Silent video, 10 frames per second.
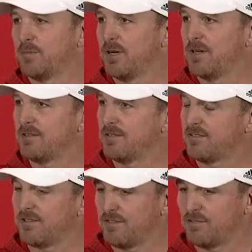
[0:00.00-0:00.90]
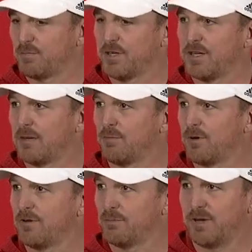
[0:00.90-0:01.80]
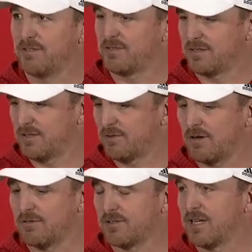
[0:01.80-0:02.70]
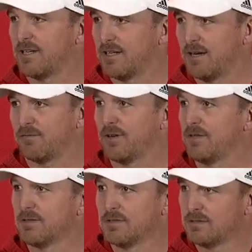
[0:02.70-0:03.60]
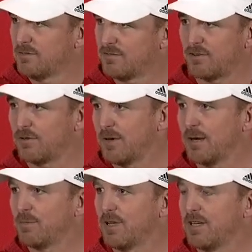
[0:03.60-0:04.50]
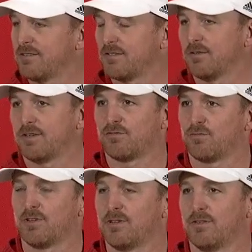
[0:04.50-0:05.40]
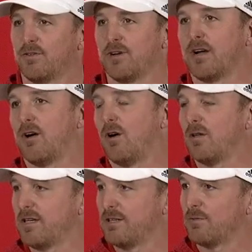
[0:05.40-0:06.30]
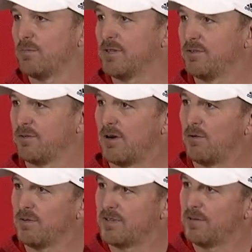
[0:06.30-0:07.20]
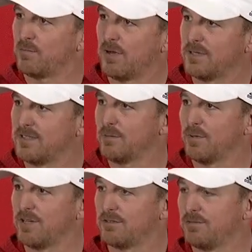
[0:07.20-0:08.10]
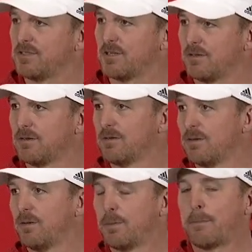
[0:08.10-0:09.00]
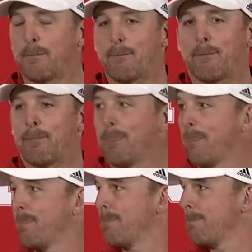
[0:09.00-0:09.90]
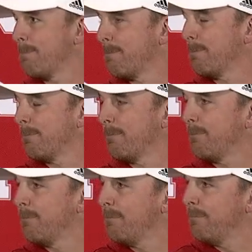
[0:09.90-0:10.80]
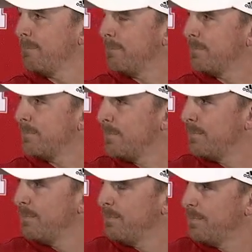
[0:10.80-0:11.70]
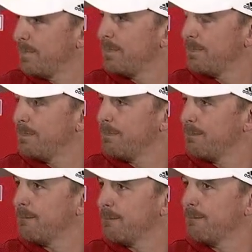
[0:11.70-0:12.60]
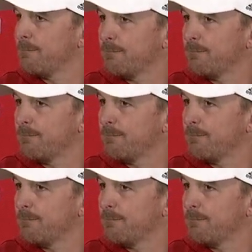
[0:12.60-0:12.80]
periods, it's, it's split up where basically they're alternating every certain amount of plays. So that's re- they're not all equal, but they're all within probably 10 plays of each other. You've got some veteran guys who are new to the program, like Billy and, of course, Jeff.